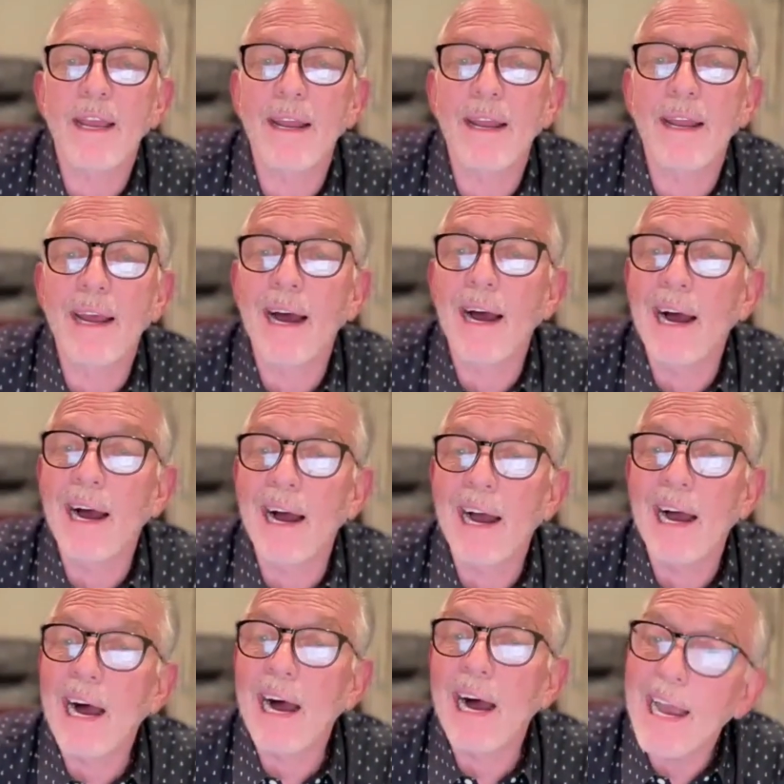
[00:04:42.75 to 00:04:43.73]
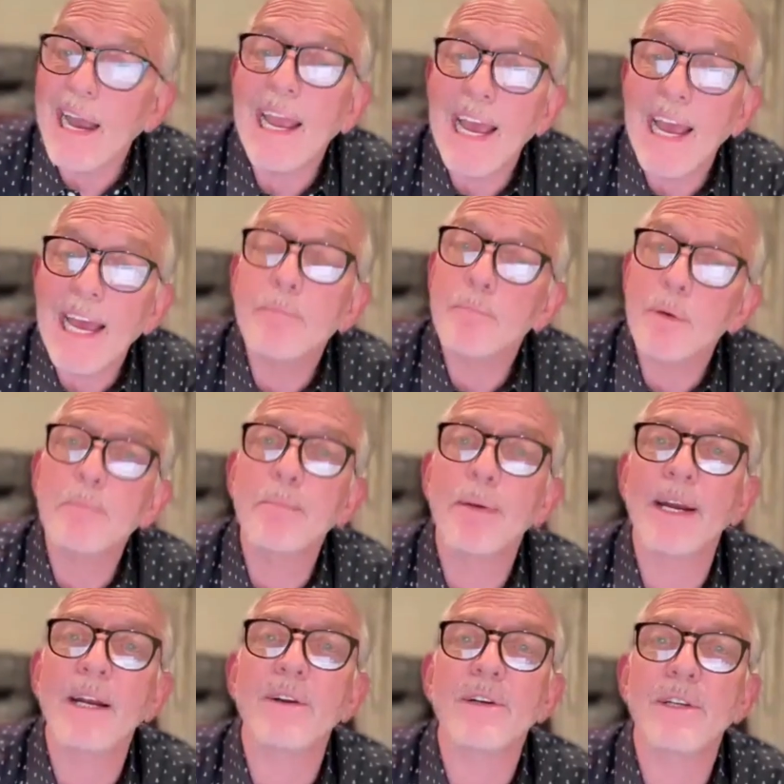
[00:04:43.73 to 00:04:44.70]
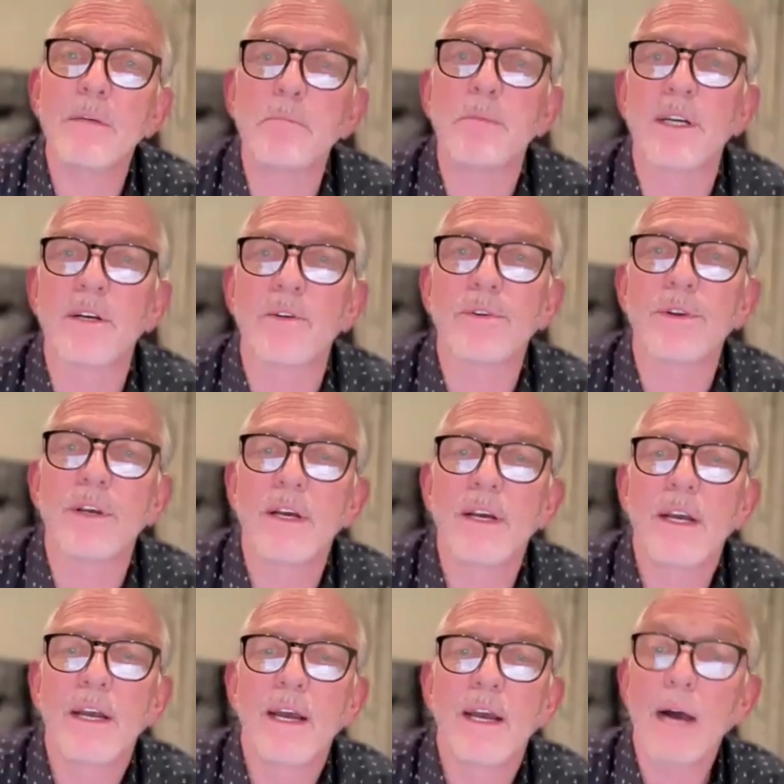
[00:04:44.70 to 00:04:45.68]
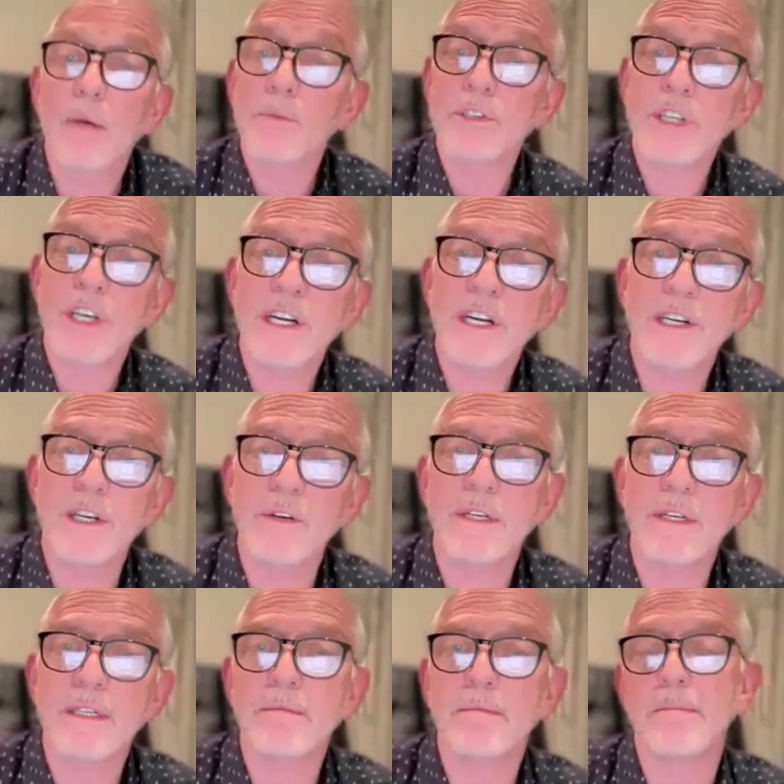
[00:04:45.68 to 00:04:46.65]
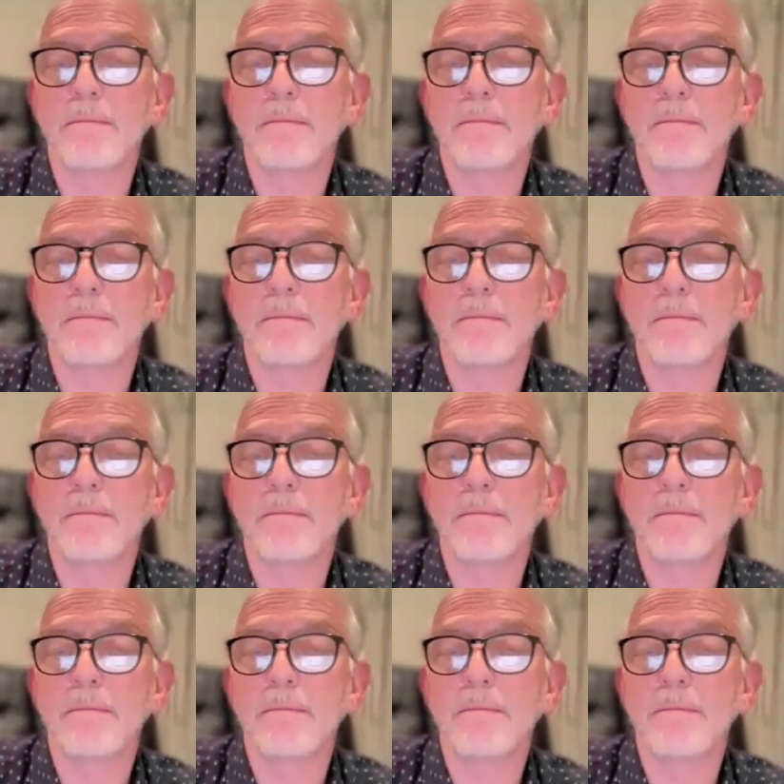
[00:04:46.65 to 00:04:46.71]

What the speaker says: And I had prepared to build. I was going to do it."